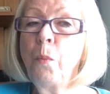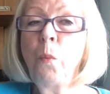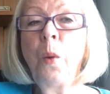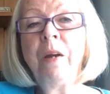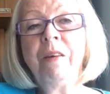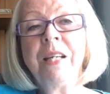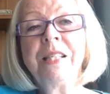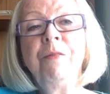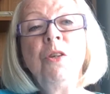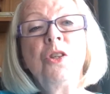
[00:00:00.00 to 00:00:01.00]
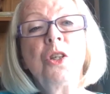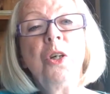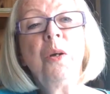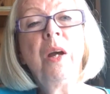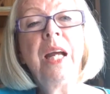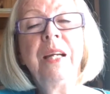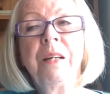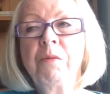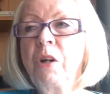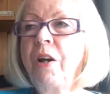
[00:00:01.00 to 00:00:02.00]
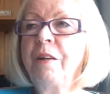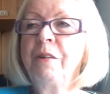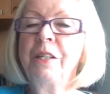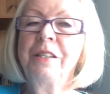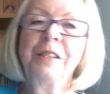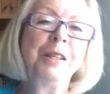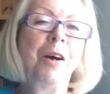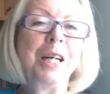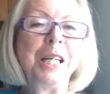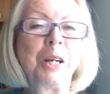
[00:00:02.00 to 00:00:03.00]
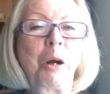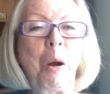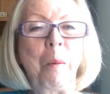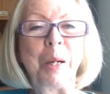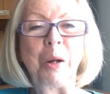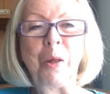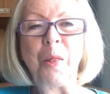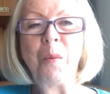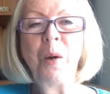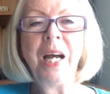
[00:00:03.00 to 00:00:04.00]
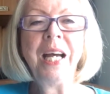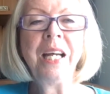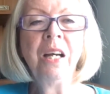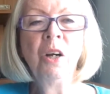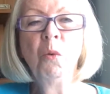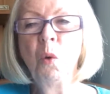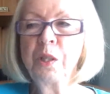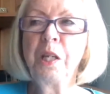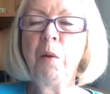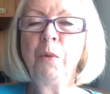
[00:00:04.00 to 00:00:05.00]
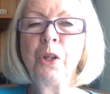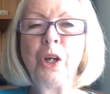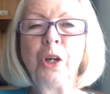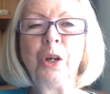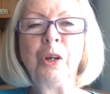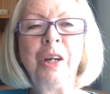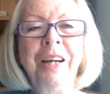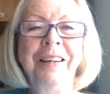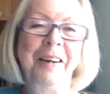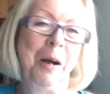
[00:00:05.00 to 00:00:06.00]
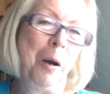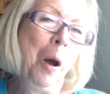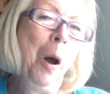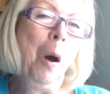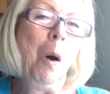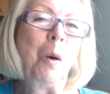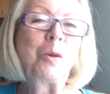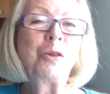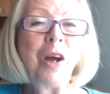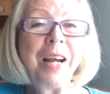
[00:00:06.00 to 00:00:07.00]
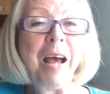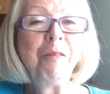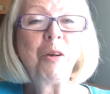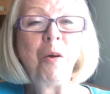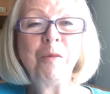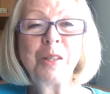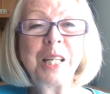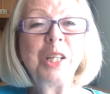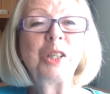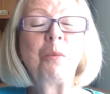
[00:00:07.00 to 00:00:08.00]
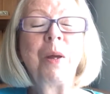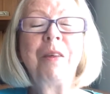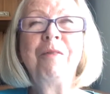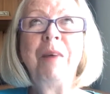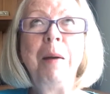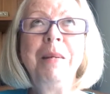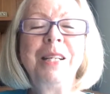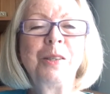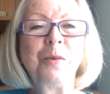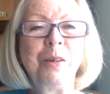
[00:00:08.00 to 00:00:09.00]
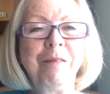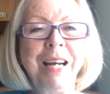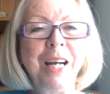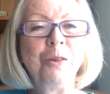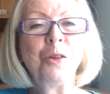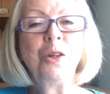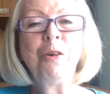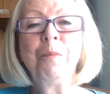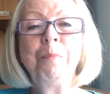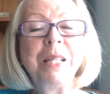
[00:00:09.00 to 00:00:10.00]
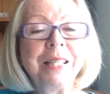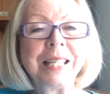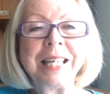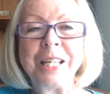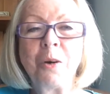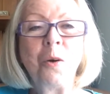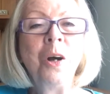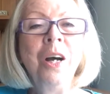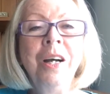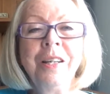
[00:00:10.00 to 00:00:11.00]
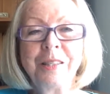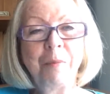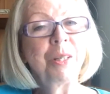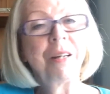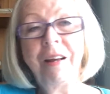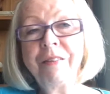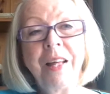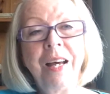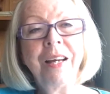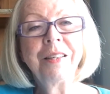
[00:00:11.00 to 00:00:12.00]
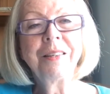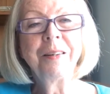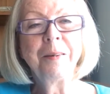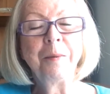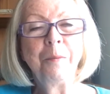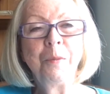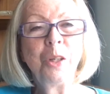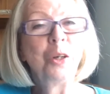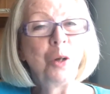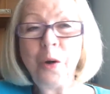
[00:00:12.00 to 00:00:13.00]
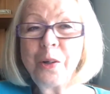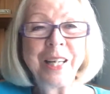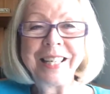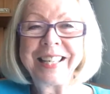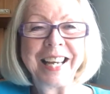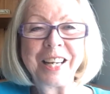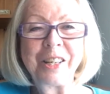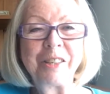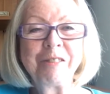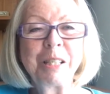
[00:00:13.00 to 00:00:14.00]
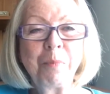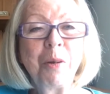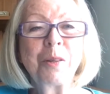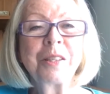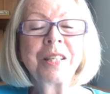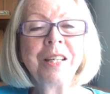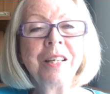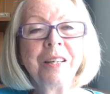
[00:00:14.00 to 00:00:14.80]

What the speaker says: Whereas if you do, kind of a snidey comment on the way, what's up with you? Or trying to have a conversation when the family's all around, or you're busy or something like that, you're not going to get a good response.